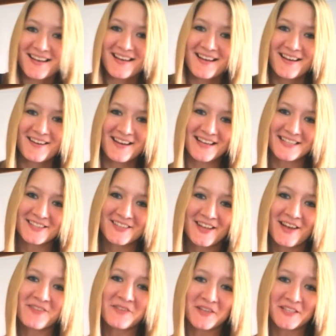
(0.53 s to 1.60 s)
Okay, so
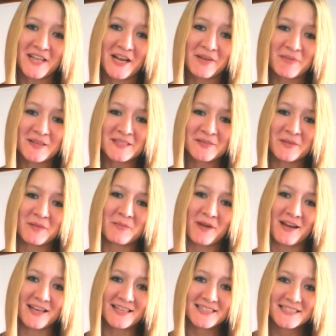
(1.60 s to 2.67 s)
now I'm going to talk about some of the
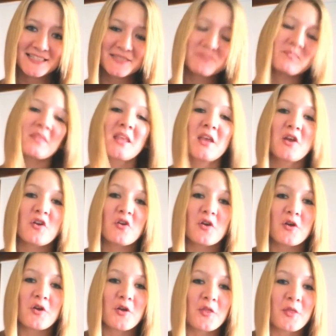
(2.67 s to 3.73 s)
products.
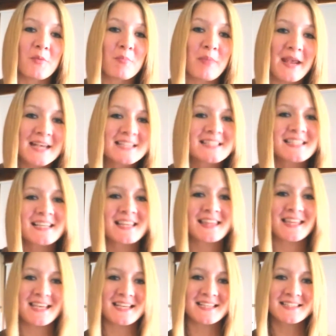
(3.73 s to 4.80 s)
The basic
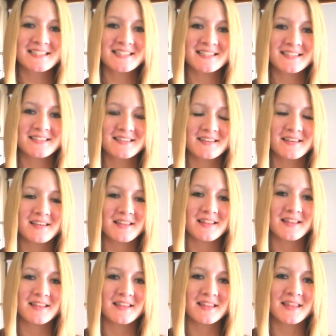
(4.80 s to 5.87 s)
things
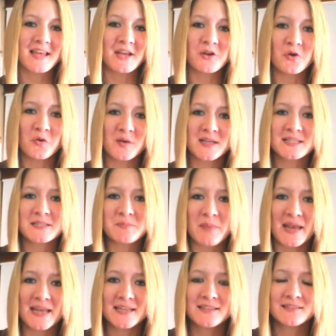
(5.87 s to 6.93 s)
that Norwex
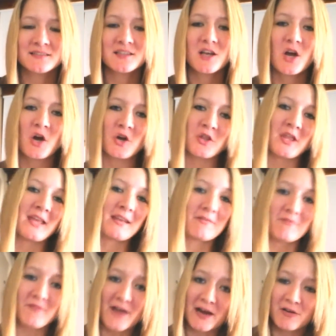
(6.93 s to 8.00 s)
made are the
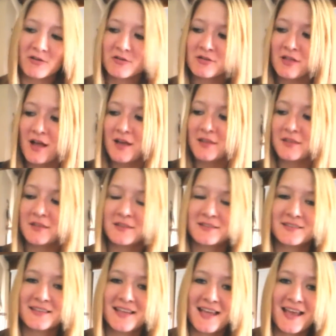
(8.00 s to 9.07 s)
Enviro cloth
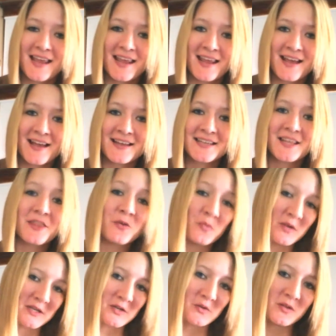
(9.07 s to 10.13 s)
and the
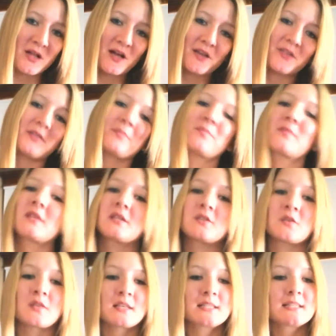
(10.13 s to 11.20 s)
window cloth.
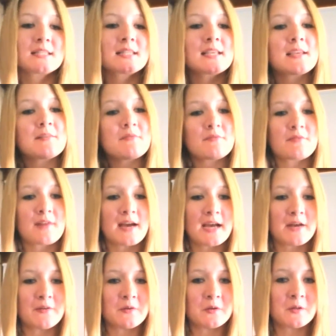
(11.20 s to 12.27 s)
So this is the
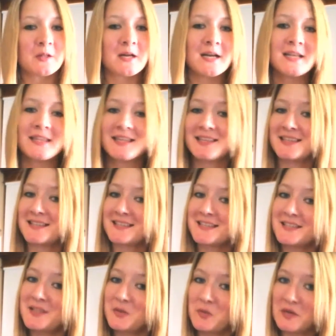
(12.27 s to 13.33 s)
Enviro cloth and this
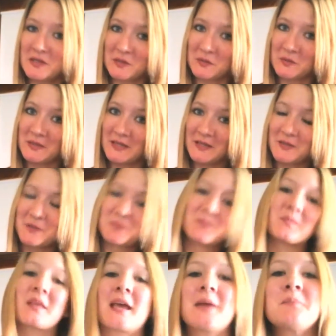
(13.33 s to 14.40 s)
is the window cloth.
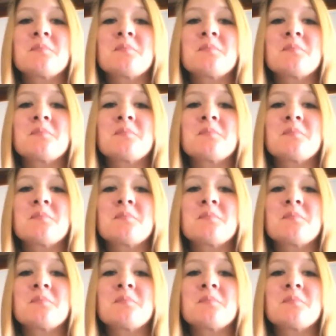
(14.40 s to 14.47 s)
Okay?